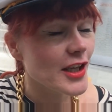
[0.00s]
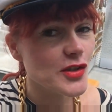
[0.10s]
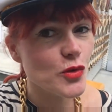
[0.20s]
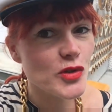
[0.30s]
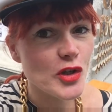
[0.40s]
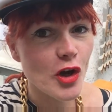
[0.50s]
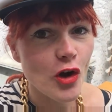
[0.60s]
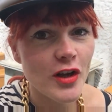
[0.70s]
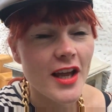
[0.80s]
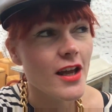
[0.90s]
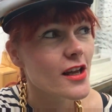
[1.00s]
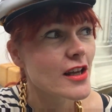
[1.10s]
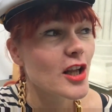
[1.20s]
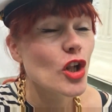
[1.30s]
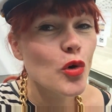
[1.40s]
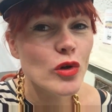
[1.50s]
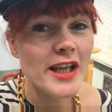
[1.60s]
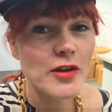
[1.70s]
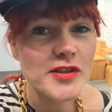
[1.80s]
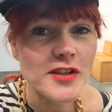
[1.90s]
and it's also got Lord
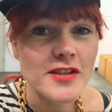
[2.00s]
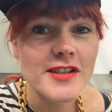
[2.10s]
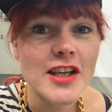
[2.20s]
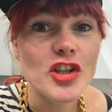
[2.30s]
Nelson's